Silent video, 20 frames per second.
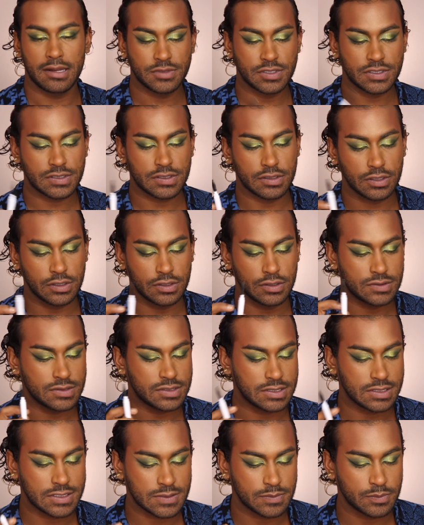just gonna use
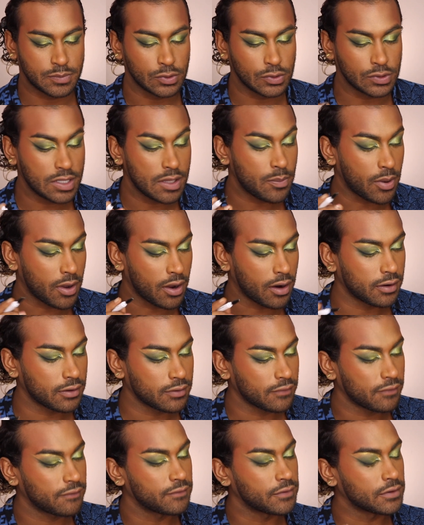the spoolie
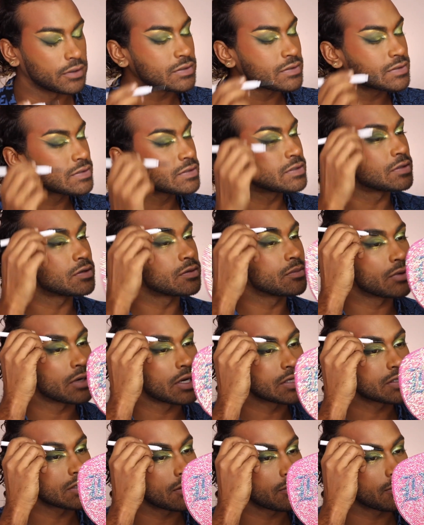part first to
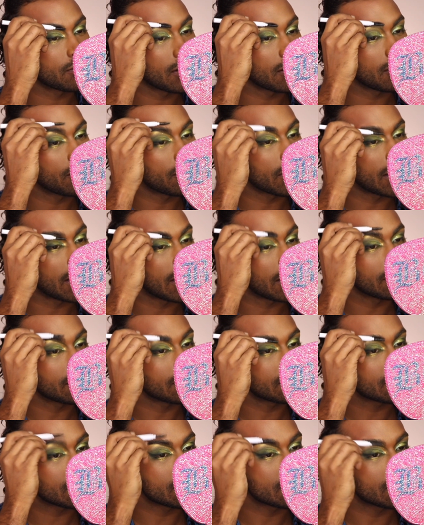brush up my
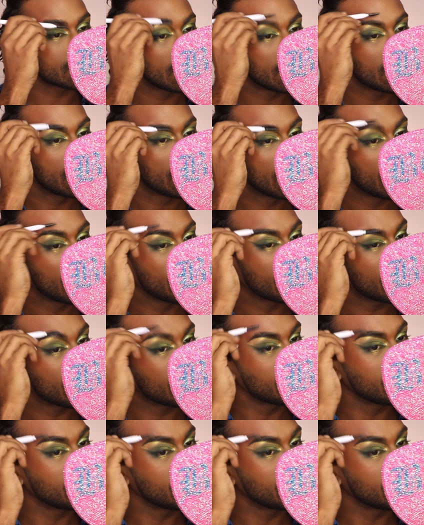brows. I got a